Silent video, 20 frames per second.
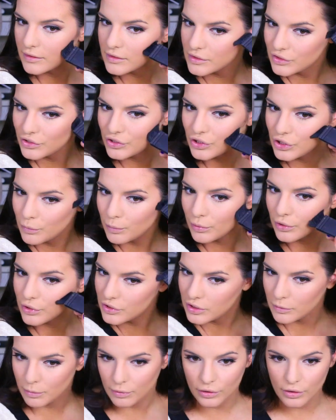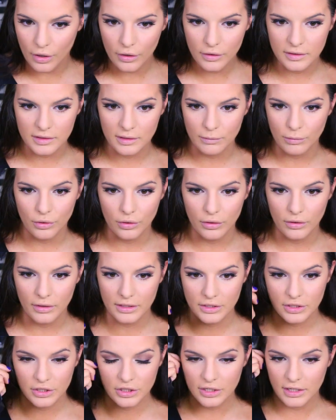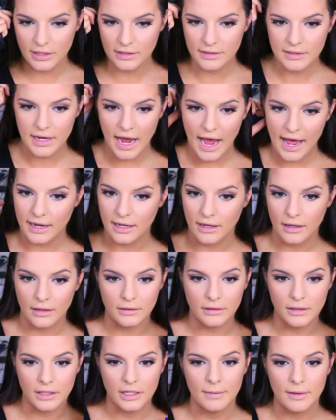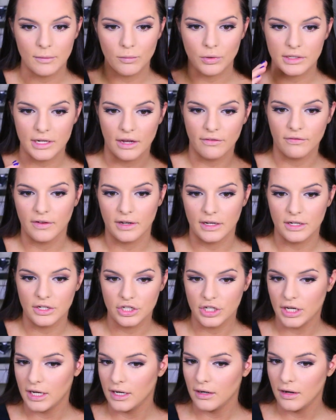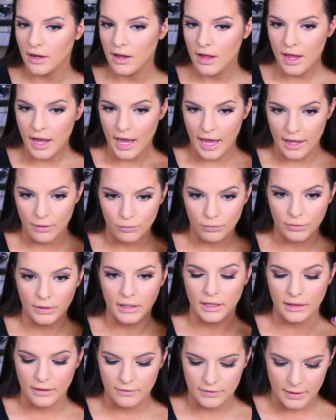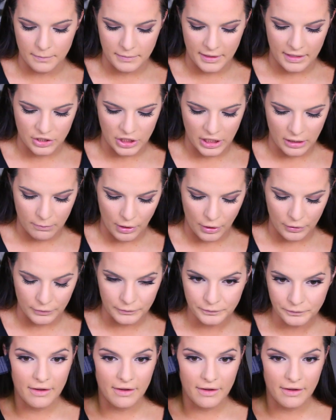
super, super noticeable. It's just adding a little bit more definition and really lifts up that cheekbone.